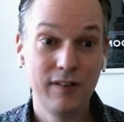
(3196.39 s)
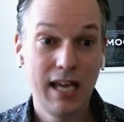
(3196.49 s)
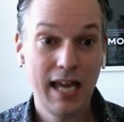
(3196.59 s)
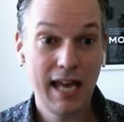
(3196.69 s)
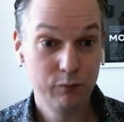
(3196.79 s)

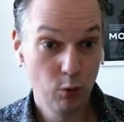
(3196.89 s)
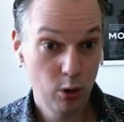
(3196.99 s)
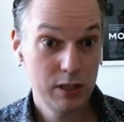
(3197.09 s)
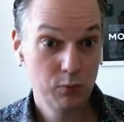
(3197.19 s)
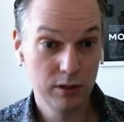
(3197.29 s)
If what
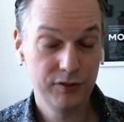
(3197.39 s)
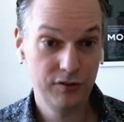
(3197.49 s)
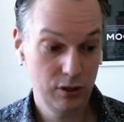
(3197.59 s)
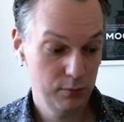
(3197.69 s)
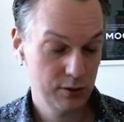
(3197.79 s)
you want to
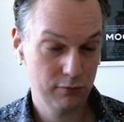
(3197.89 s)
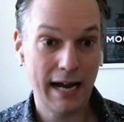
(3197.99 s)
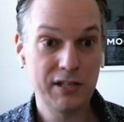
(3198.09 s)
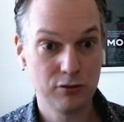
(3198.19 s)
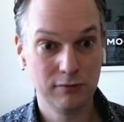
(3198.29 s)
do is
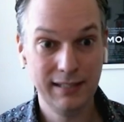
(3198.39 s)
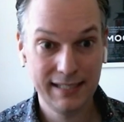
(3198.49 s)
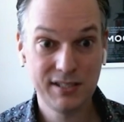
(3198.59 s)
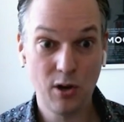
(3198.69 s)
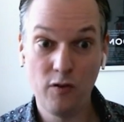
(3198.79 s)
gradual release
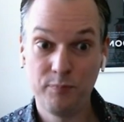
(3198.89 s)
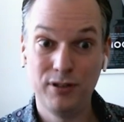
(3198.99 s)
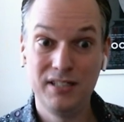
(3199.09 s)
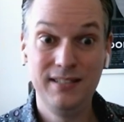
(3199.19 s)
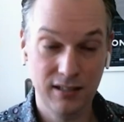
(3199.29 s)
of
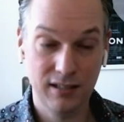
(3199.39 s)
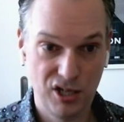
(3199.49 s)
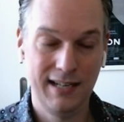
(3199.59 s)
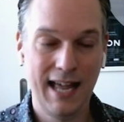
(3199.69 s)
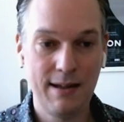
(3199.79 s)
production
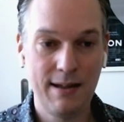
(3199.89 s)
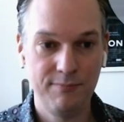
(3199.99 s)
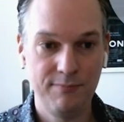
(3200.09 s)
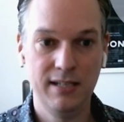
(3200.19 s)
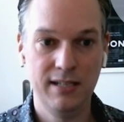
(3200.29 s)
Lambda,
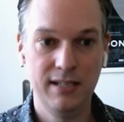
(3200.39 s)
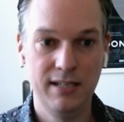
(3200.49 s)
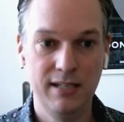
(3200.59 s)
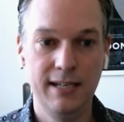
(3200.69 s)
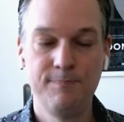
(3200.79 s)

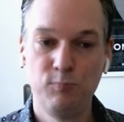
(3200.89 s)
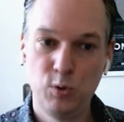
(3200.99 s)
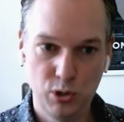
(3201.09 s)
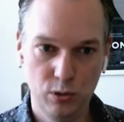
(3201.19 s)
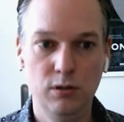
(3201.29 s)
sure,
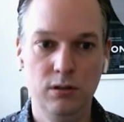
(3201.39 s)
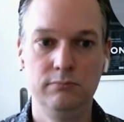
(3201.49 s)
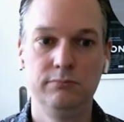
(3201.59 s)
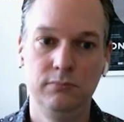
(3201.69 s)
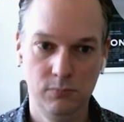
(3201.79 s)
use the
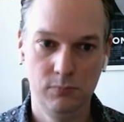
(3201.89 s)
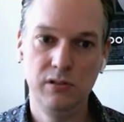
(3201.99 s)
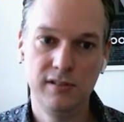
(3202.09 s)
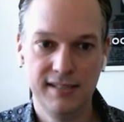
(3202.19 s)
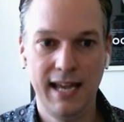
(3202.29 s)
same
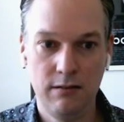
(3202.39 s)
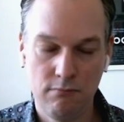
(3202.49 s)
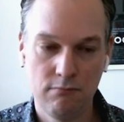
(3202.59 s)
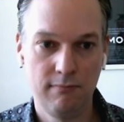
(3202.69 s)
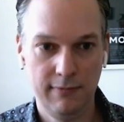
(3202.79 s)
Lambda
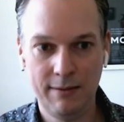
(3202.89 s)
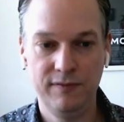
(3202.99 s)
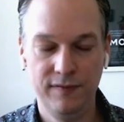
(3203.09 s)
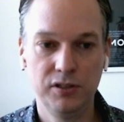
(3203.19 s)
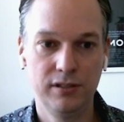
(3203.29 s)
function.
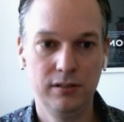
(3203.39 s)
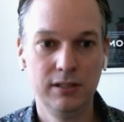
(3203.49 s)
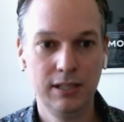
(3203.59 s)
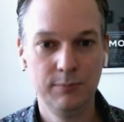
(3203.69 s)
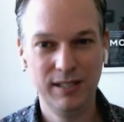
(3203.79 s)
But if you
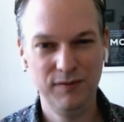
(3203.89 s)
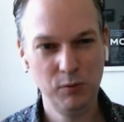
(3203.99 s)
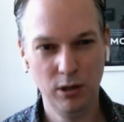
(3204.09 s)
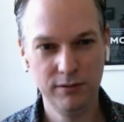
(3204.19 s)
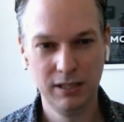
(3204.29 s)
want
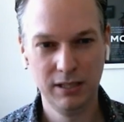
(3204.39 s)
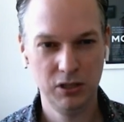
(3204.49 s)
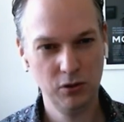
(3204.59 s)
your